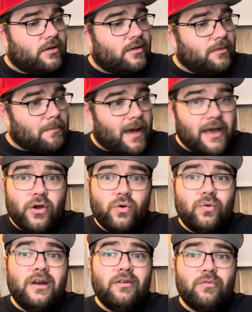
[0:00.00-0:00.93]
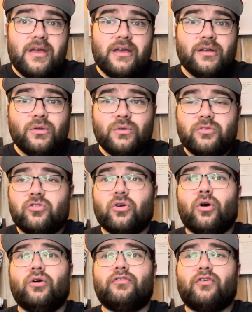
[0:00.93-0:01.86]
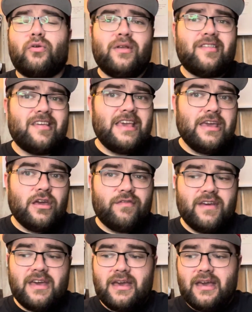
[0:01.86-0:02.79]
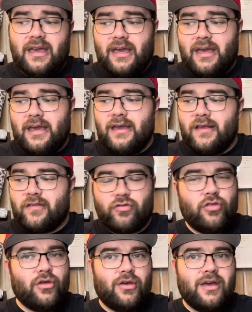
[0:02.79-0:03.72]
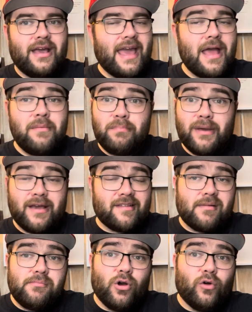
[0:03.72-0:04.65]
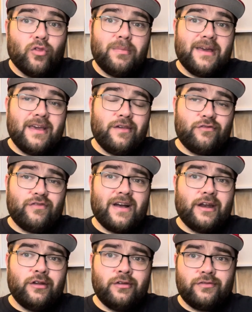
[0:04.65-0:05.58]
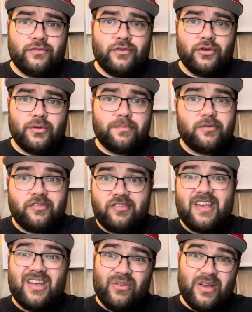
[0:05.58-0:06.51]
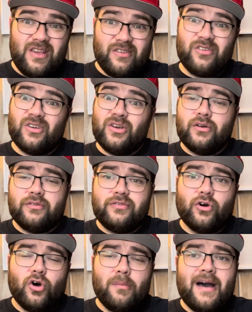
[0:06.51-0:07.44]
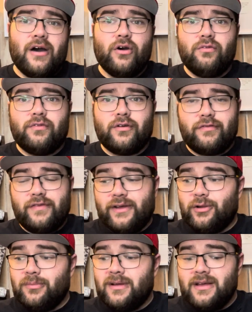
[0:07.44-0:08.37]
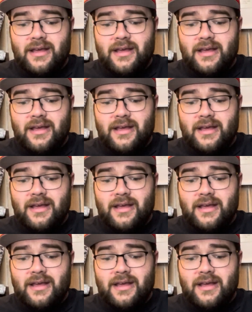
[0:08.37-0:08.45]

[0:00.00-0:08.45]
My only real sort of critique of it is that, again, because I'm not the biggest fan of the series format over a film,